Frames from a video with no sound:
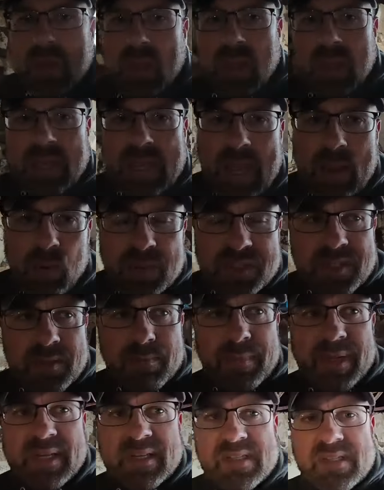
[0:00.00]
like I went to
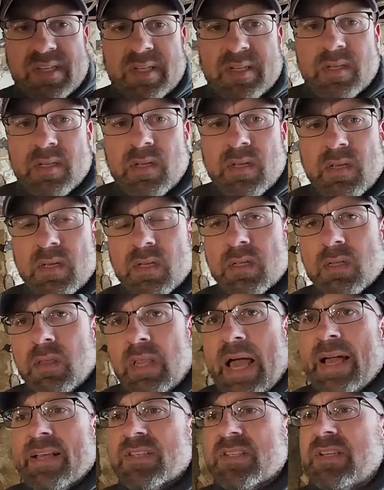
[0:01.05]
mix it
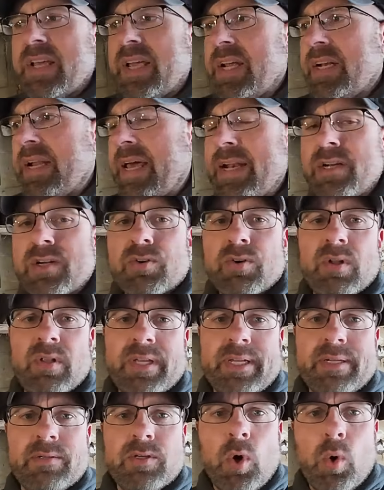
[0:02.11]
last night and I didn't
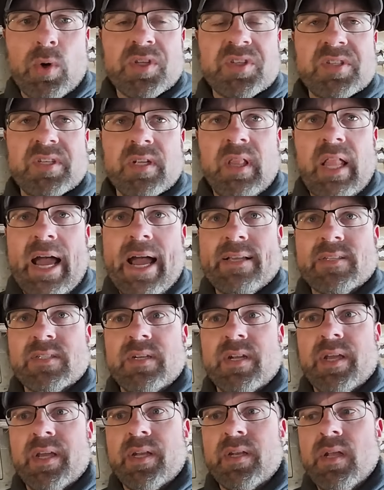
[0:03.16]
really notice it last
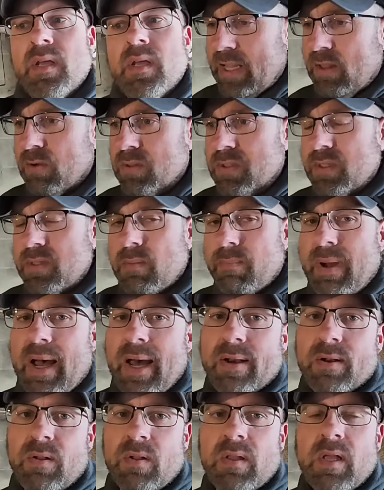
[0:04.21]
night. looked in the
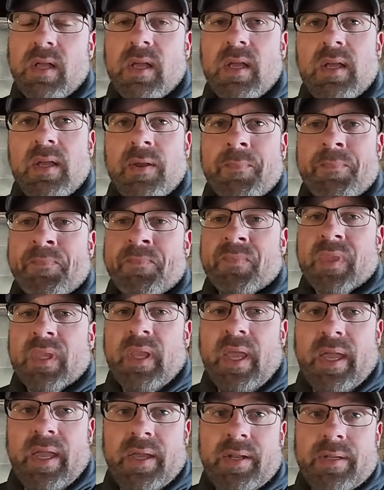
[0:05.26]
bottle
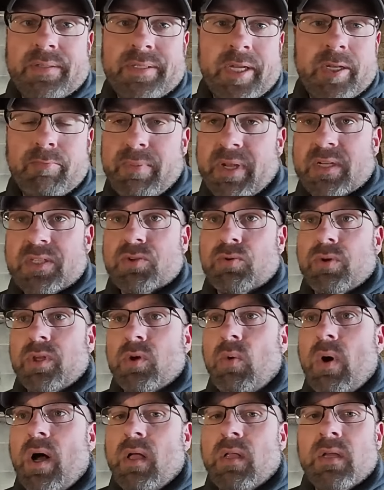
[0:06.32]
and it didn't mix really
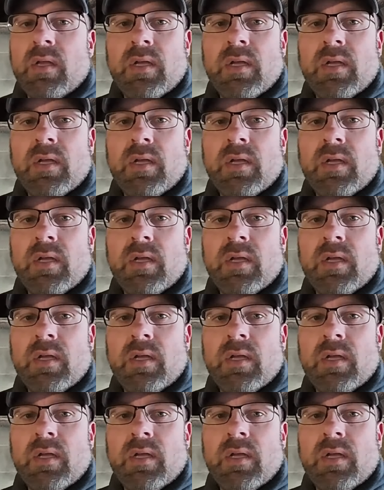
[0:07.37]
well.